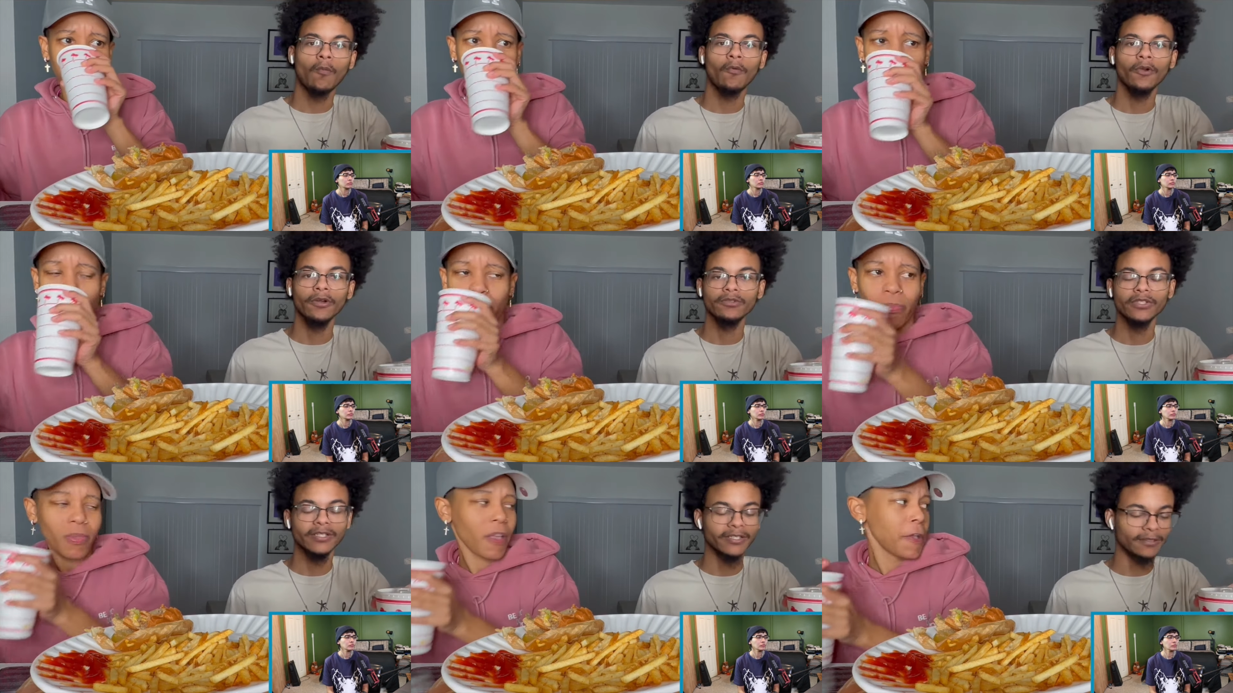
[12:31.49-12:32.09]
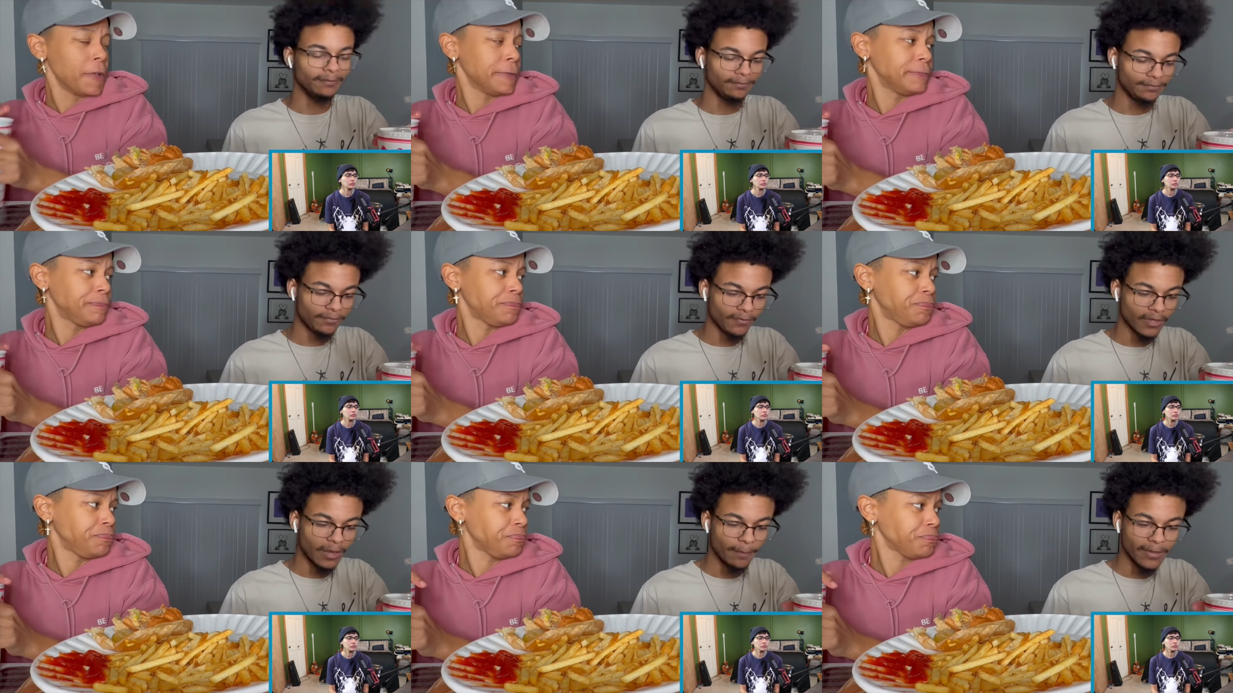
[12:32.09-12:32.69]
Speaker 1: where it was like
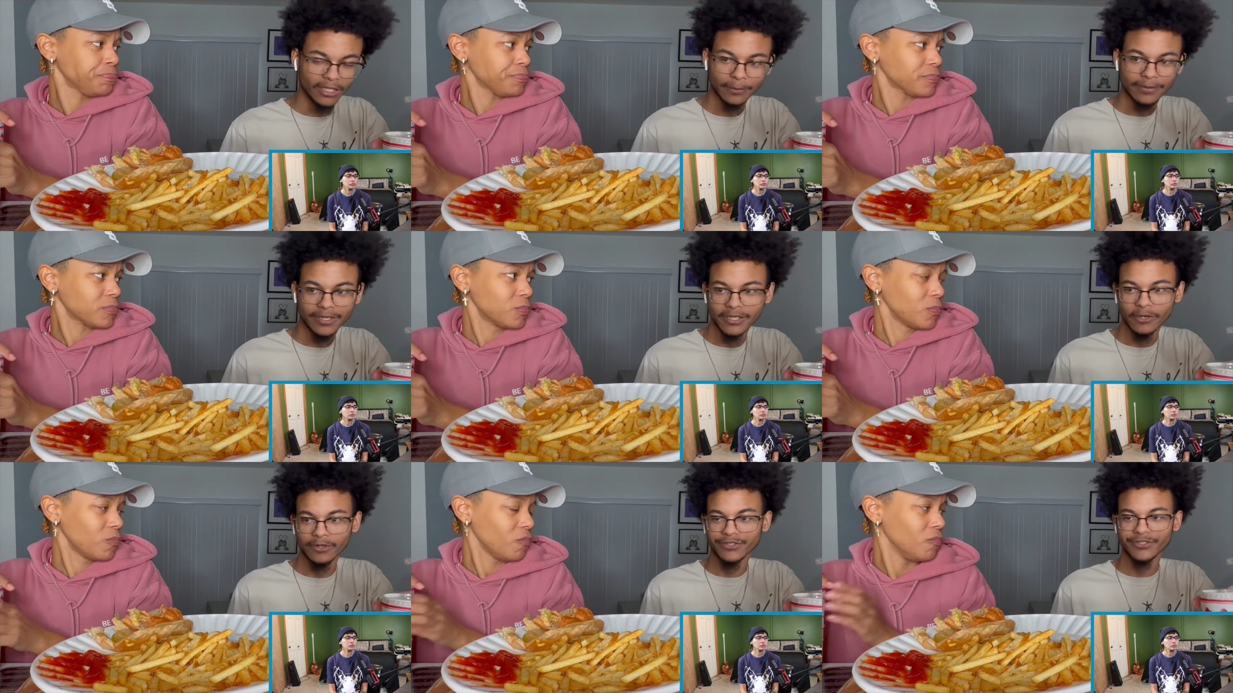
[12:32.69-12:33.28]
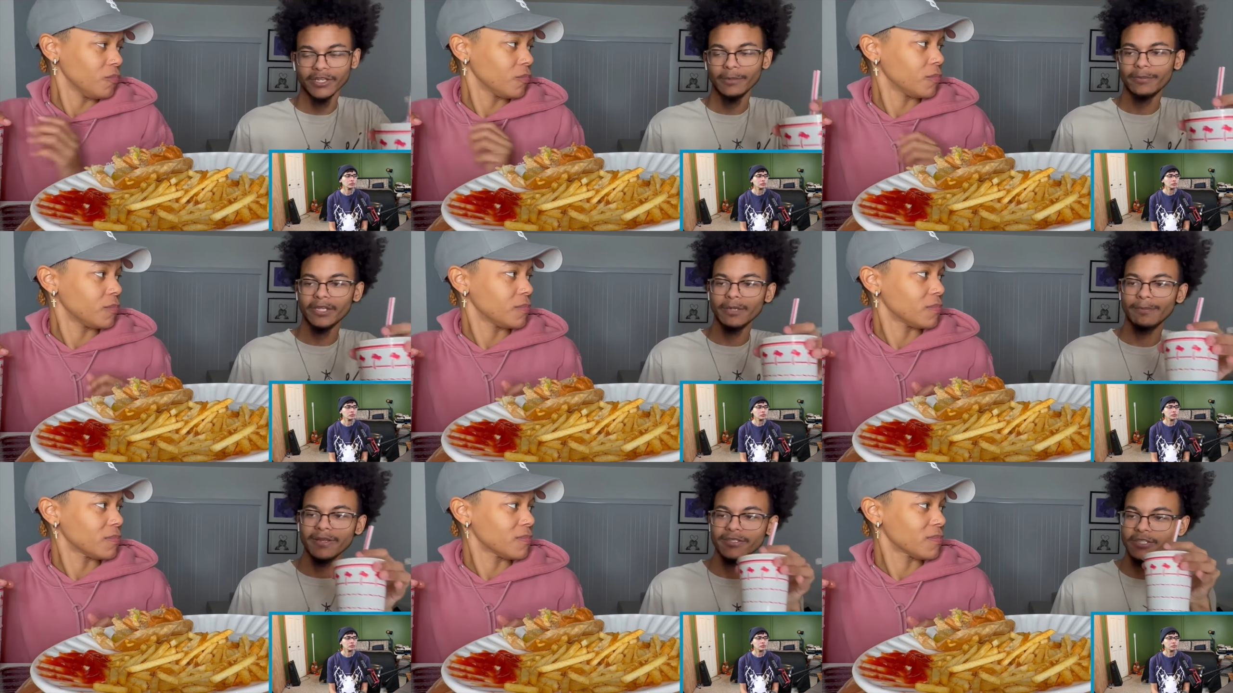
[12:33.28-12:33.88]
a millipede or a
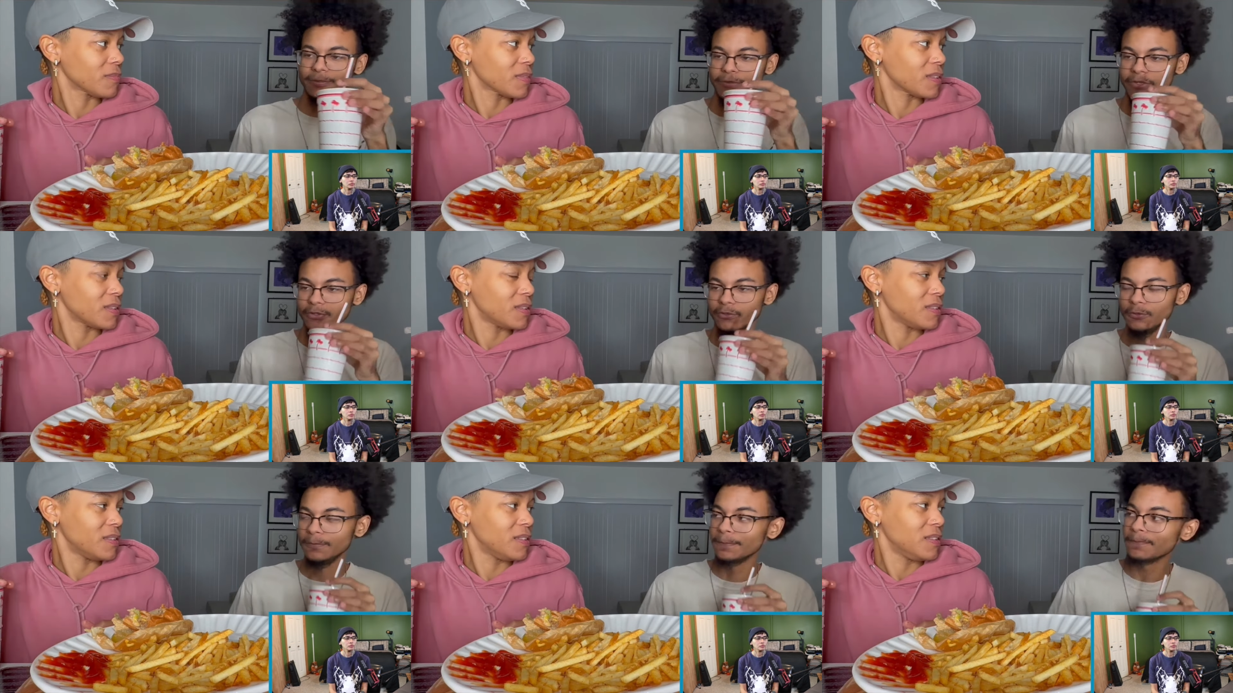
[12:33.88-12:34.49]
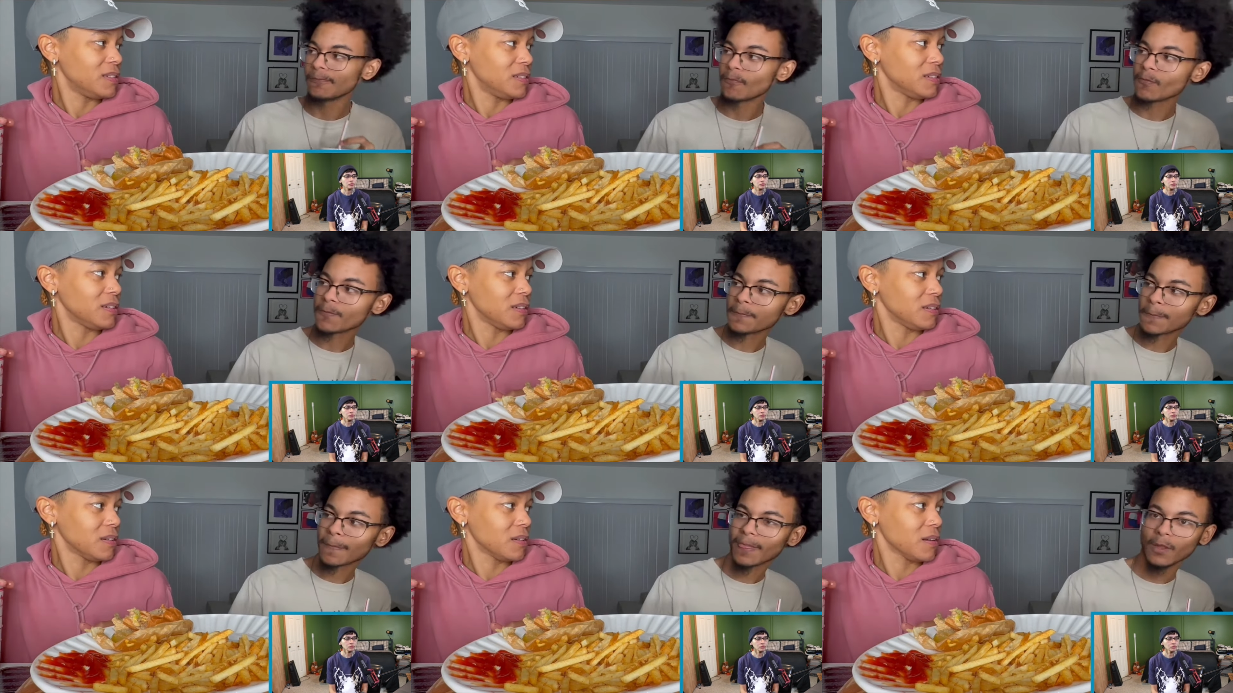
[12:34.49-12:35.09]
centipede bit some dude
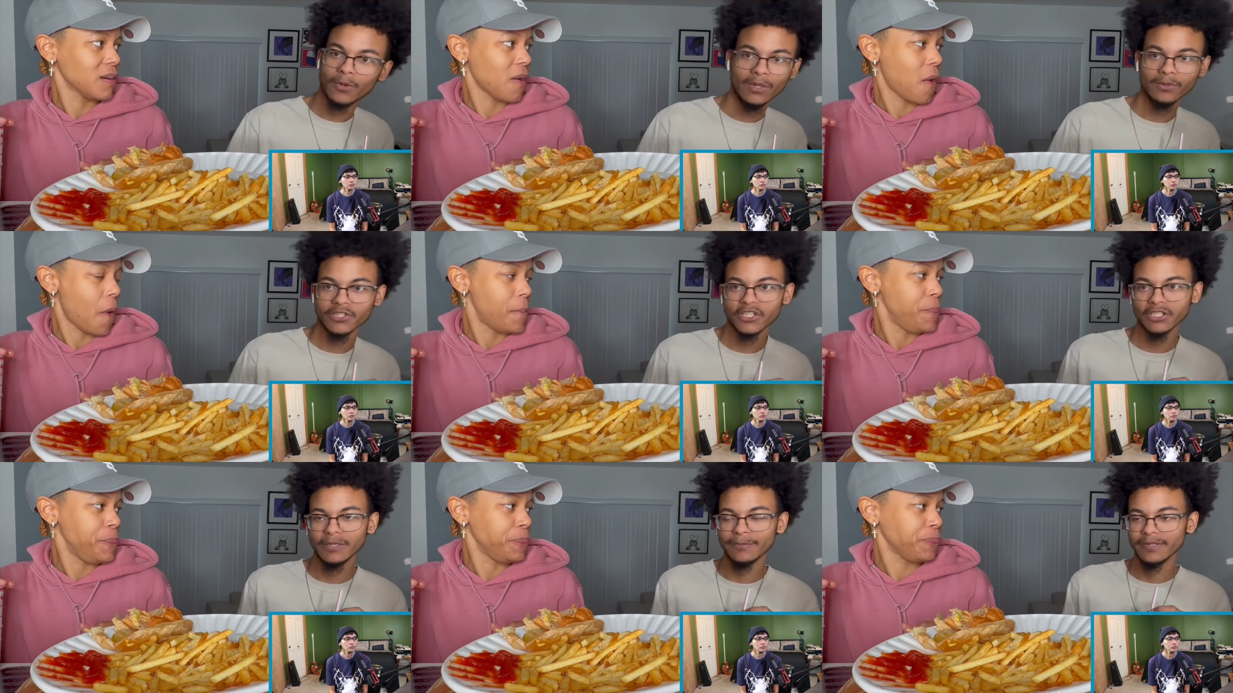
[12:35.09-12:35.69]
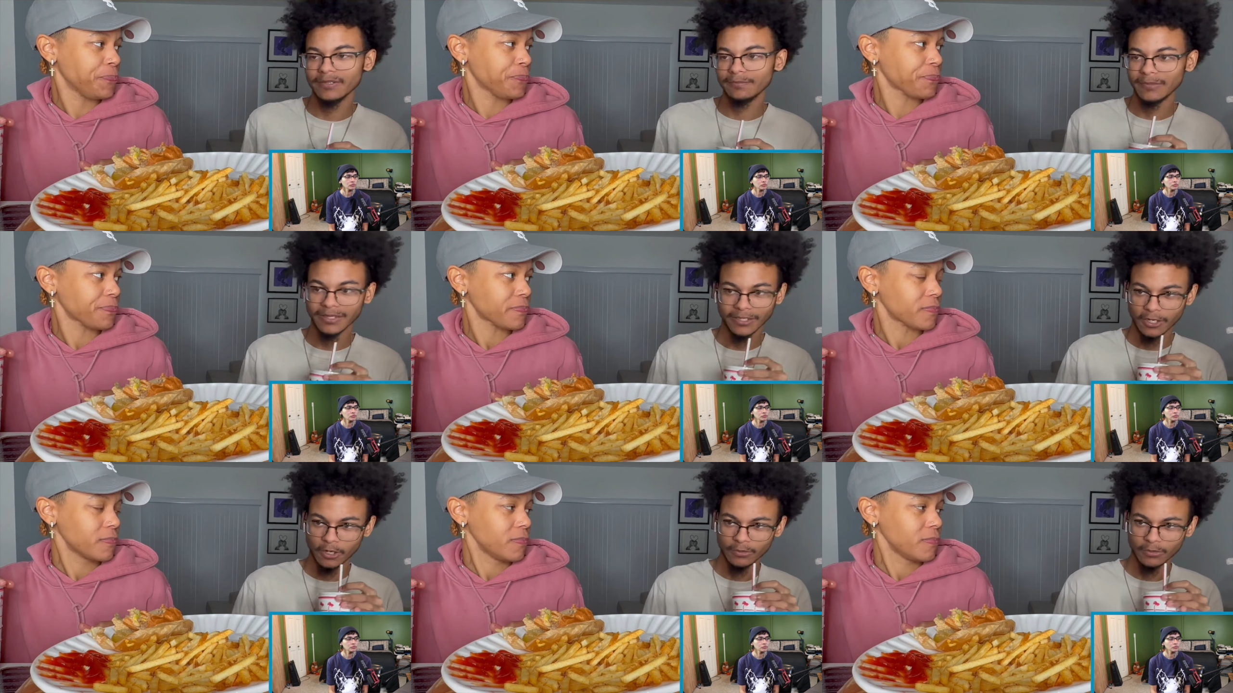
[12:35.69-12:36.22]
uh-huh. when he was sleeping in like a